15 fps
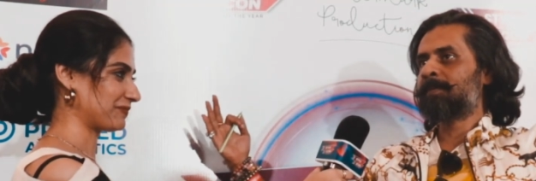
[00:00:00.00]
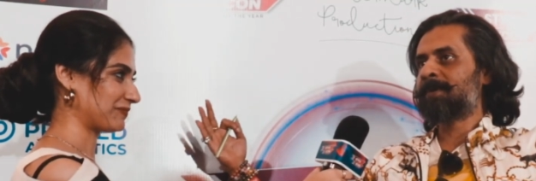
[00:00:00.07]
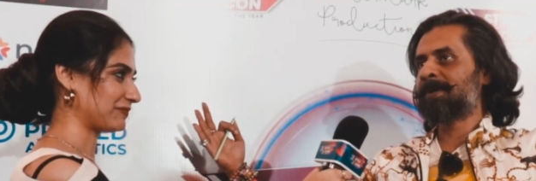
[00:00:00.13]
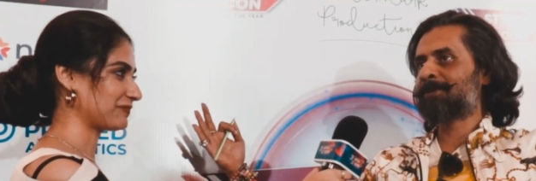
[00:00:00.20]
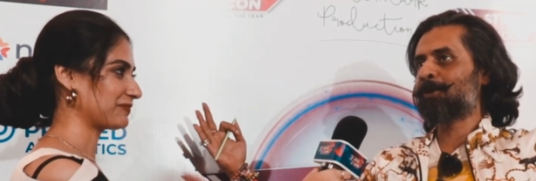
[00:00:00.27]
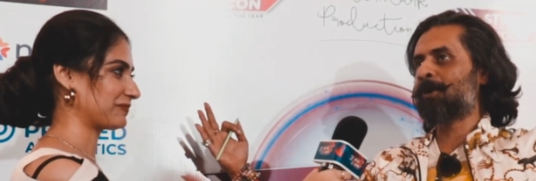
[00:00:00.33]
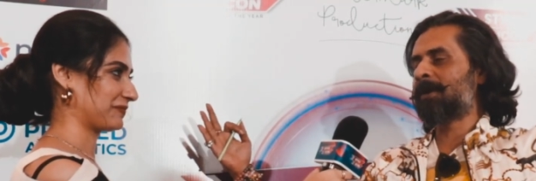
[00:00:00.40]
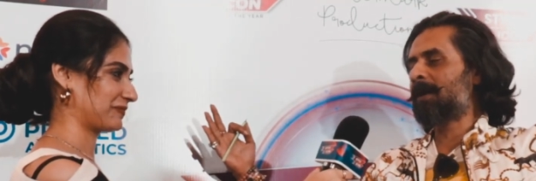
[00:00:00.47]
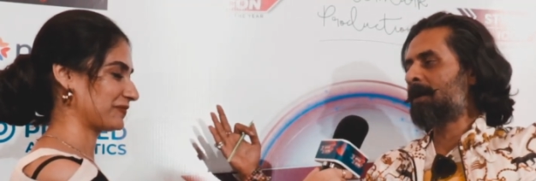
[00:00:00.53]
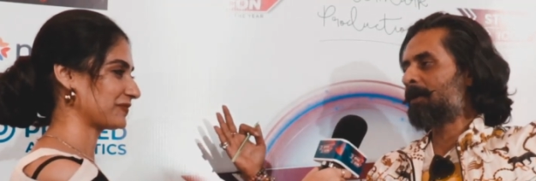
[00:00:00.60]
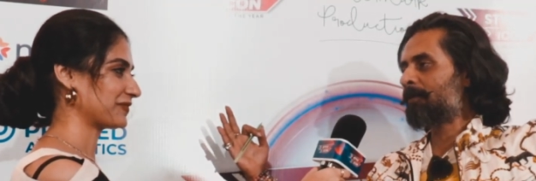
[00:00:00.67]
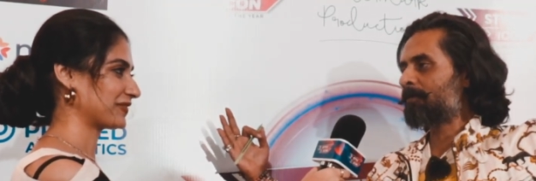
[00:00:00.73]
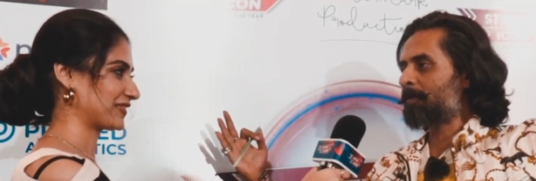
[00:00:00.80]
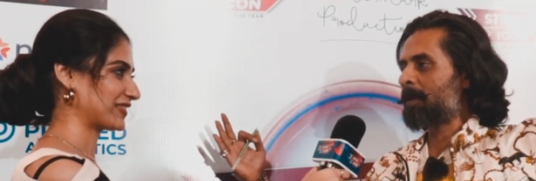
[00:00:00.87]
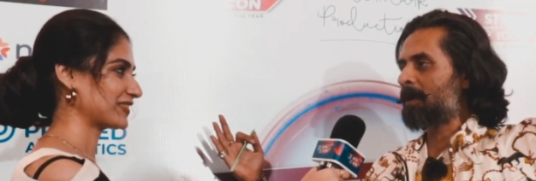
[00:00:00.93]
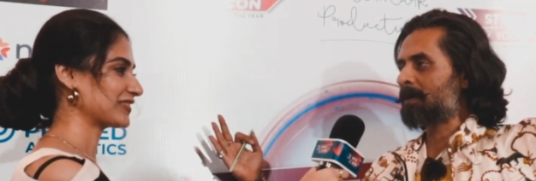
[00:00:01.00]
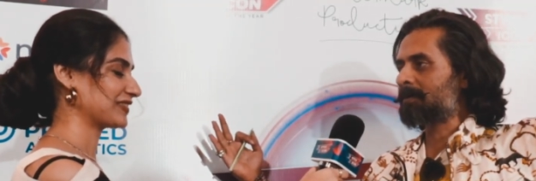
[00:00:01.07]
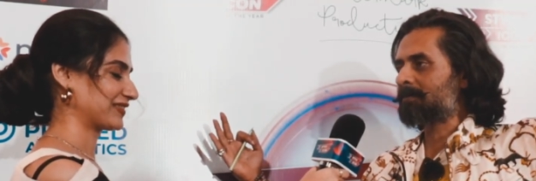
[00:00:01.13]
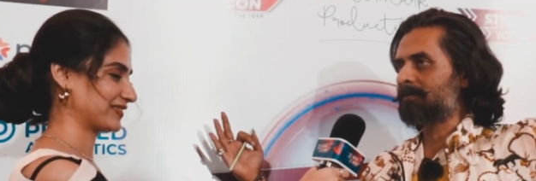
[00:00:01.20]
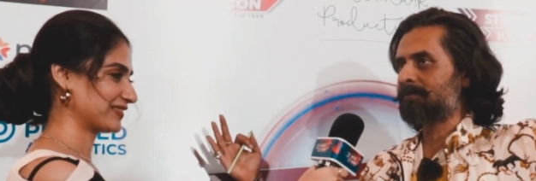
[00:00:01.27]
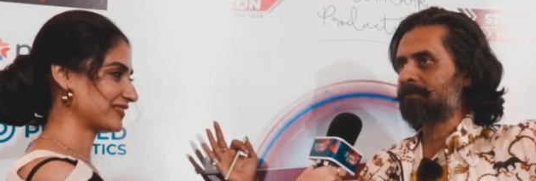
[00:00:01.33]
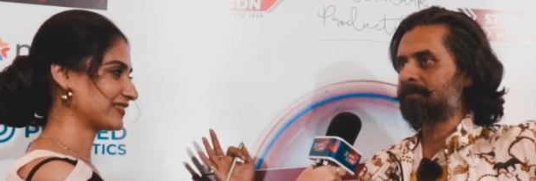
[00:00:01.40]
Speaker 1: plethora of about,
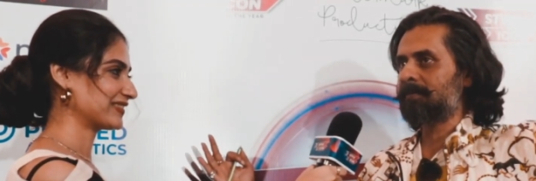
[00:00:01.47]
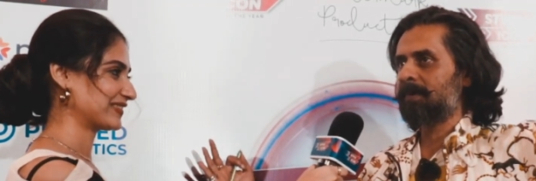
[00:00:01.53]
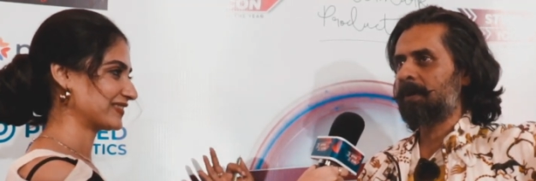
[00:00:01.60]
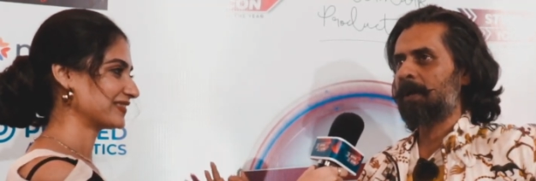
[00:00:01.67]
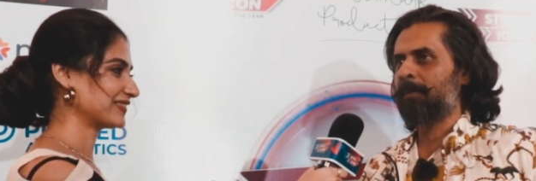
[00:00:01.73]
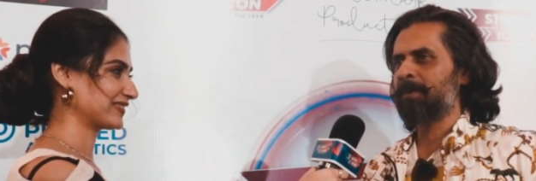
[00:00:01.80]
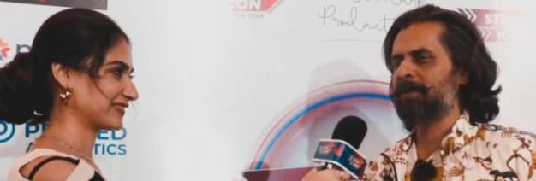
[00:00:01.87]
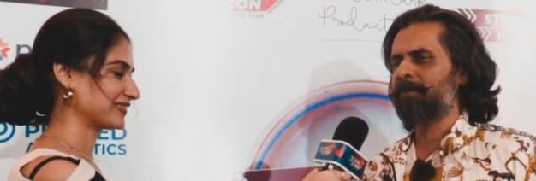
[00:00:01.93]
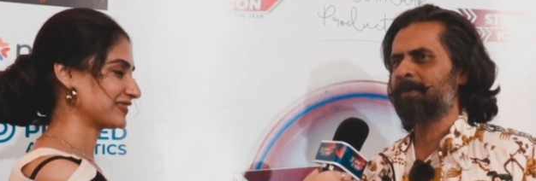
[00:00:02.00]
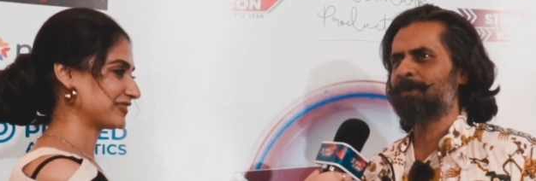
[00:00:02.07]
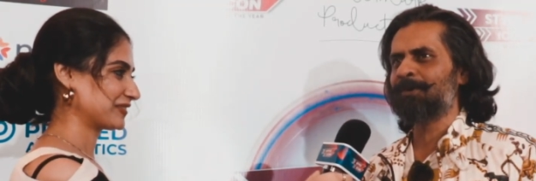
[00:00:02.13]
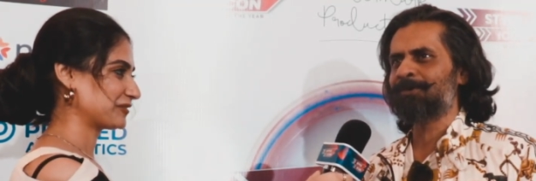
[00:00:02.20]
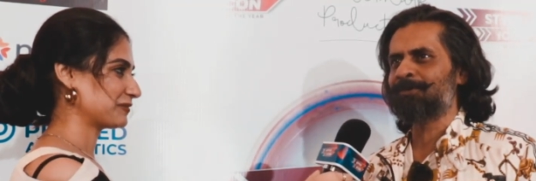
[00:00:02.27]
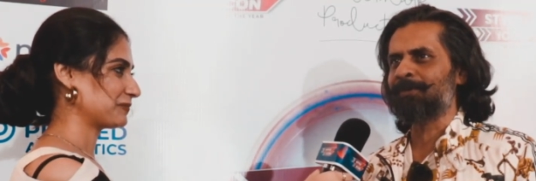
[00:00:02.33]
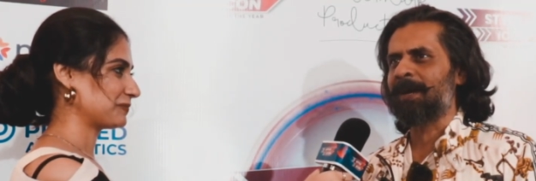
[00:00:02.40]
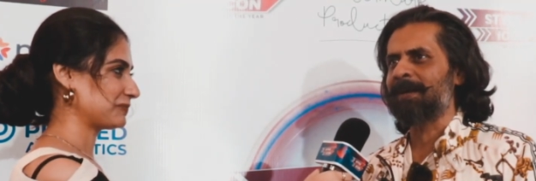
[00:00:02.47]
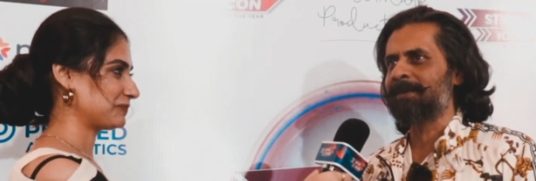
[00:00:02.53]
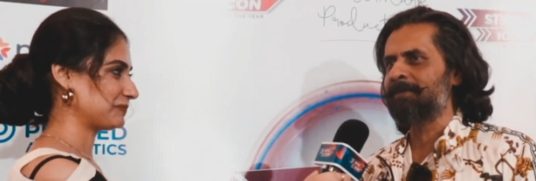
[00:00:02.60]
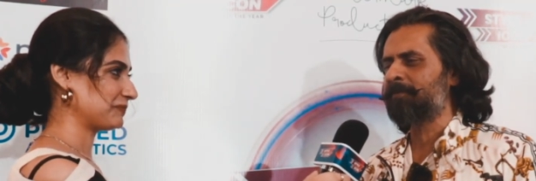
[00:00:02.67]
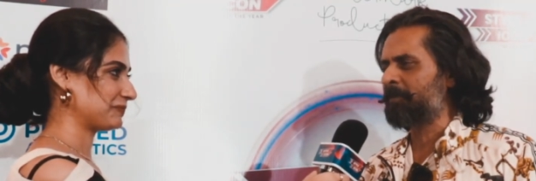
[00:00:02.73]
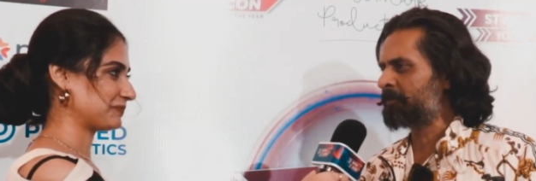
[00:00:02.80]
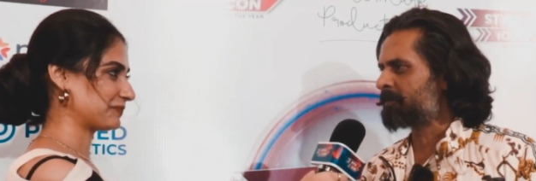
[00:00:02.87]
how many do we go through,
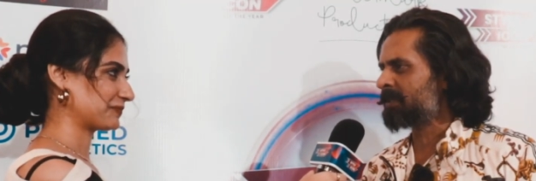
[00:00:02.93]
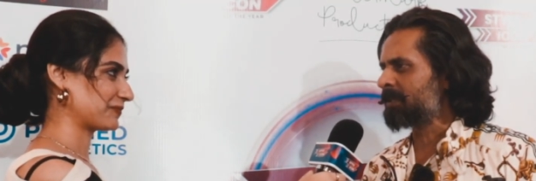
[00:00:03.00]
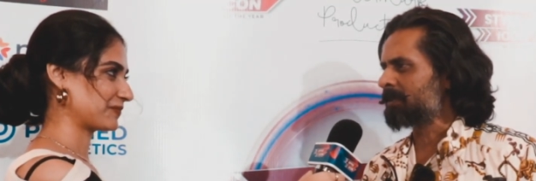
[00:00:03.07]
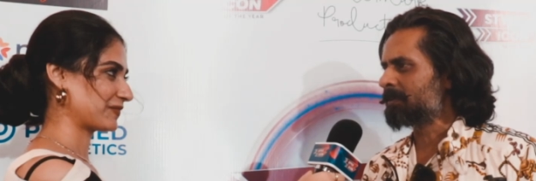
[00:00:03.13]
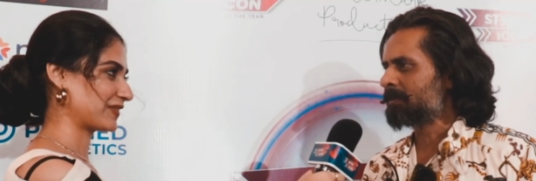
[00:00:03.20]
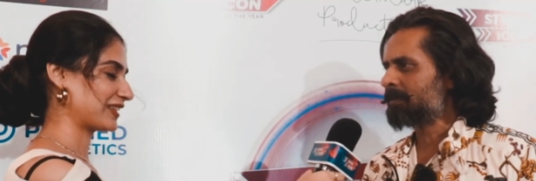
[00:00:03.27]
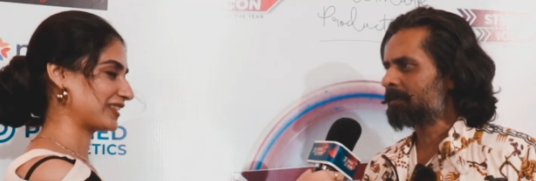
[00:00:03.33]
150?